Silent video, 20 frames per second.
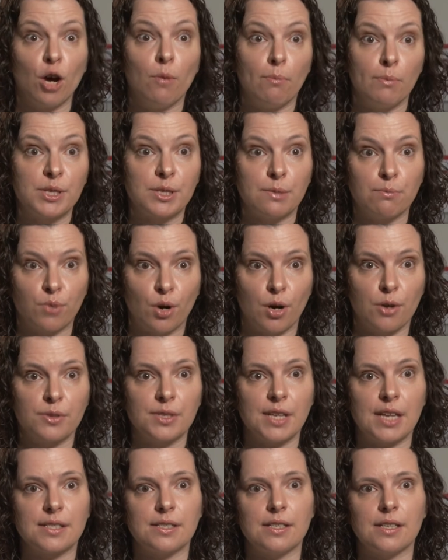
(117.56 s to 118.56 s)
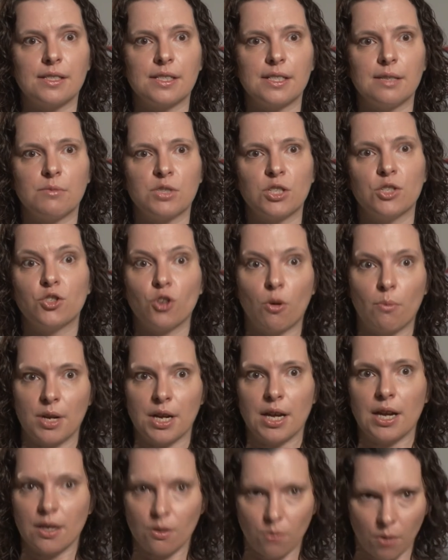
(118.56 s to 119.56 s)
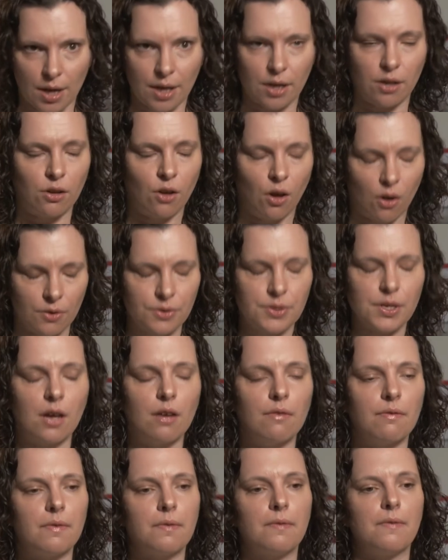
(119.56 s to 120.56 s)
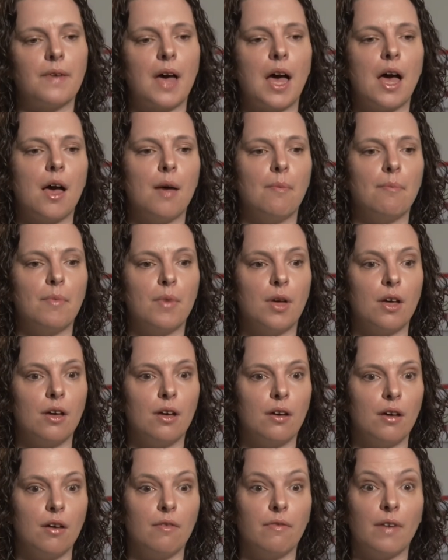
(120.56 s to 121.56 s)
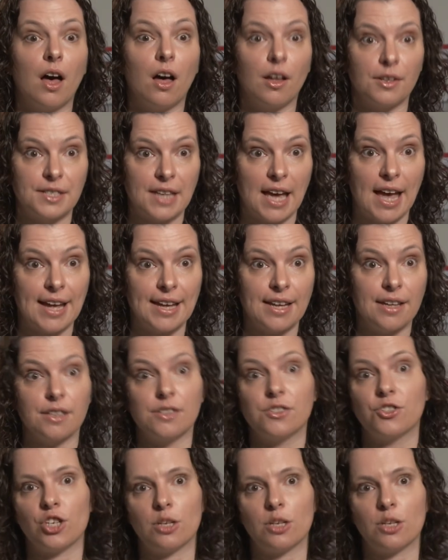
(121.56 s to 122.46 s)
cumbersome process and it seemed to dominate quite a lot of our day as